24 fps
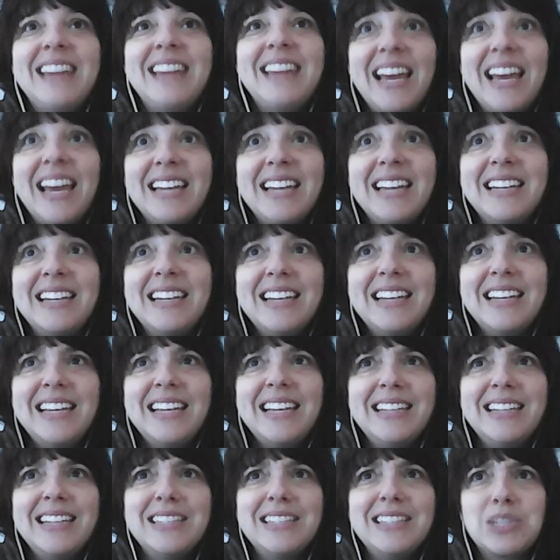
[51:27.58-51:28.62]
Then
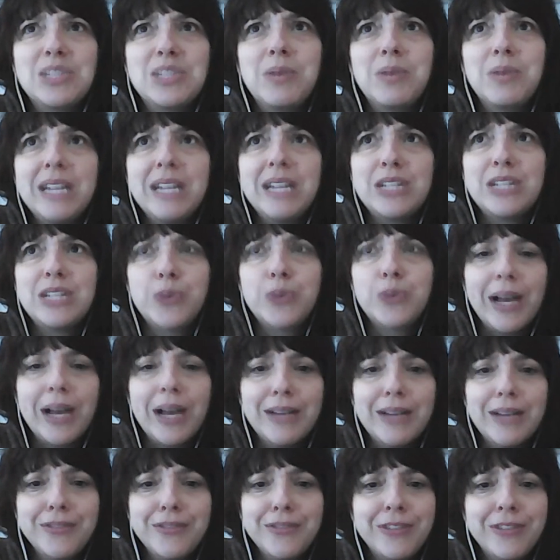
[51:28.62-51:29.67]
in
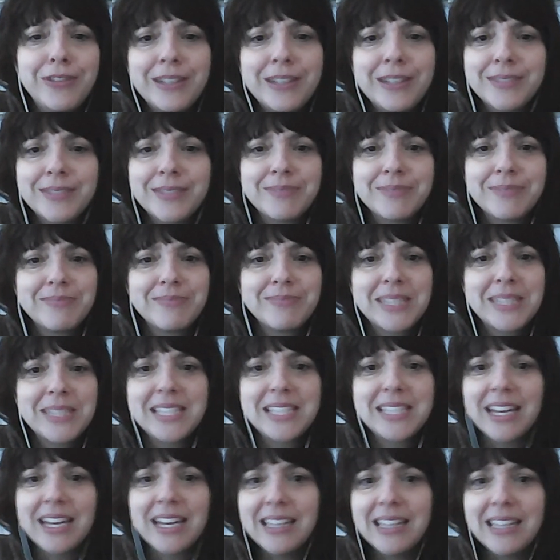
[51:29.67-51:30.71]
2012,
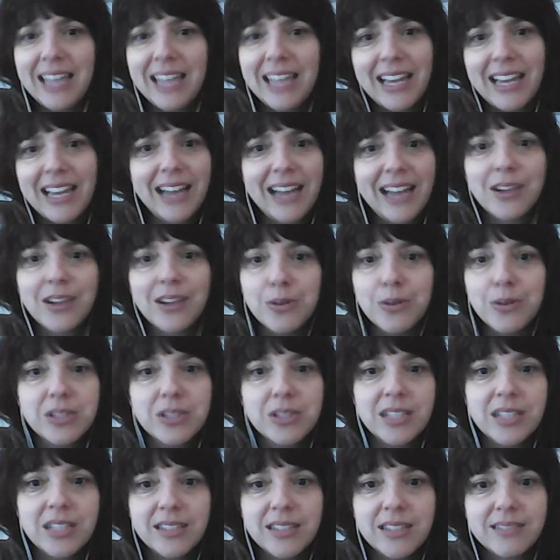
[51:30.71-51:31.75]
suddenly I got
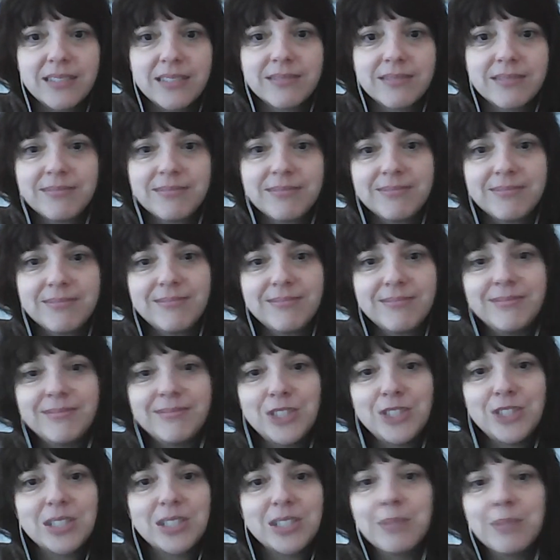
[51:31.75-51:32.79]
ghosted,
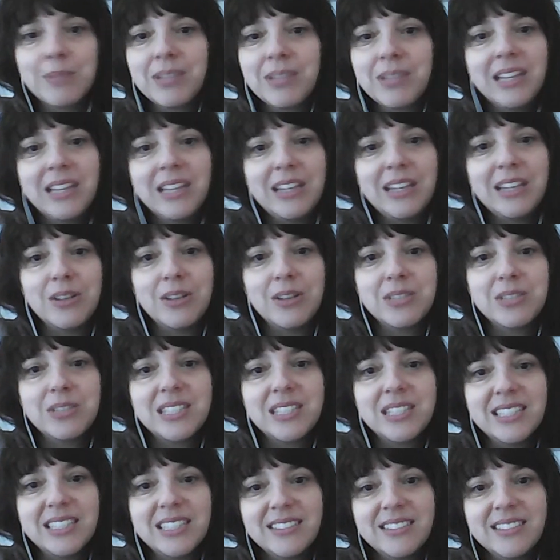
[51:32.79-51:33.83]
just completely
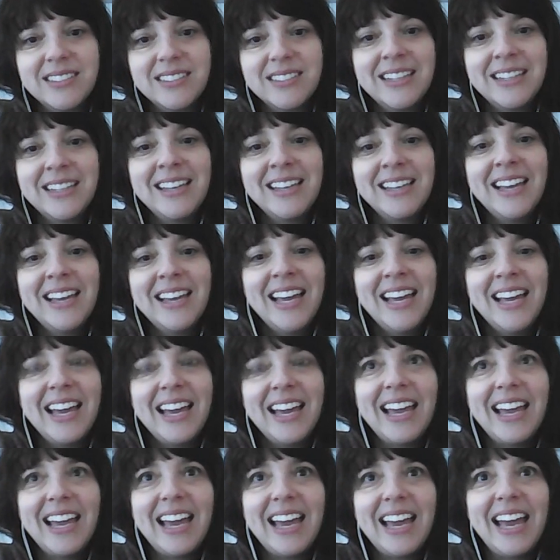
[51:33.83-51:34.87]
ghosted.
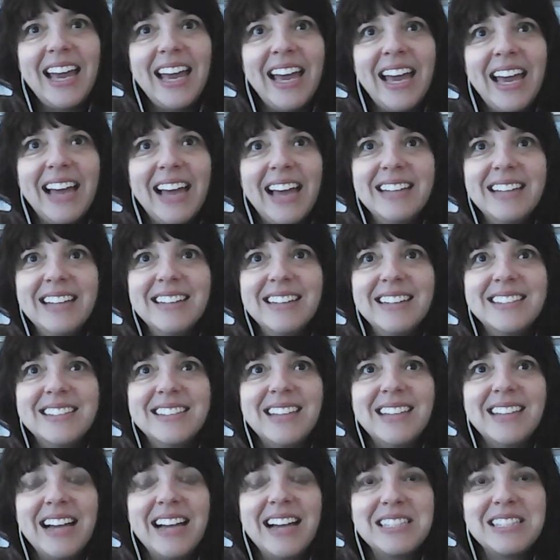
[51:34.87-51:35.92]
And
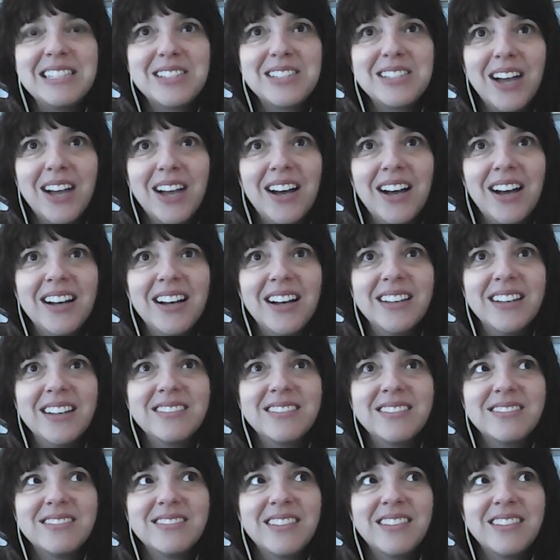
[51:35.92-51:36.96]
I saw
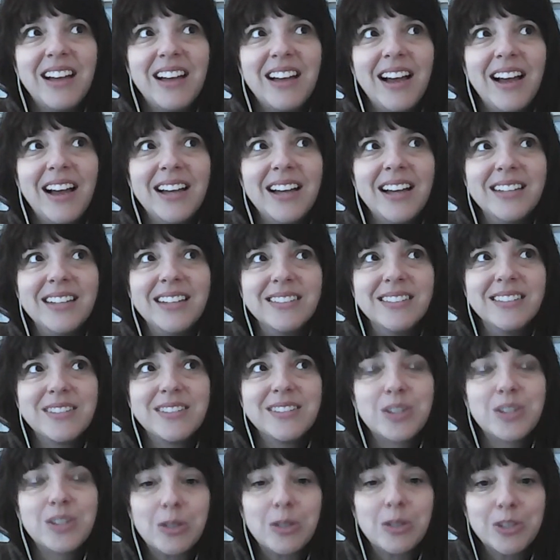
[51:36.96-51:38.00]
on
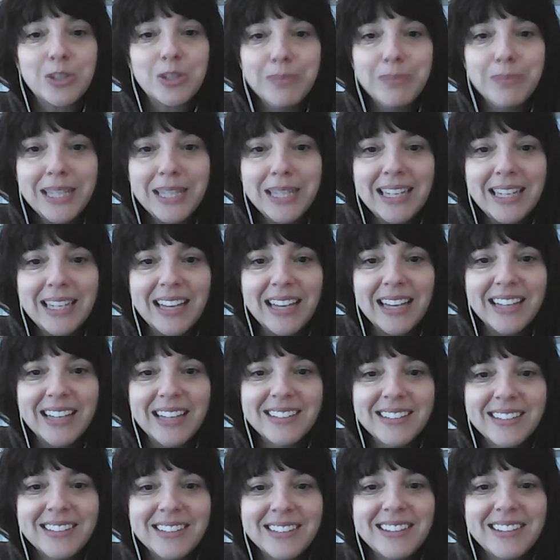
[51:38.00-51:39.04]
social
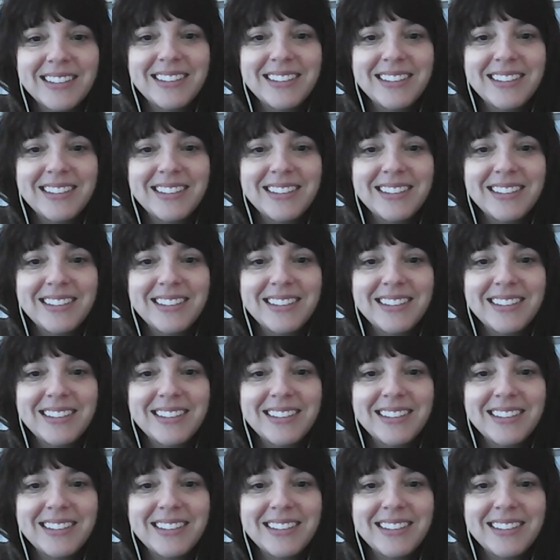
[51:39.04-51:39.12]
media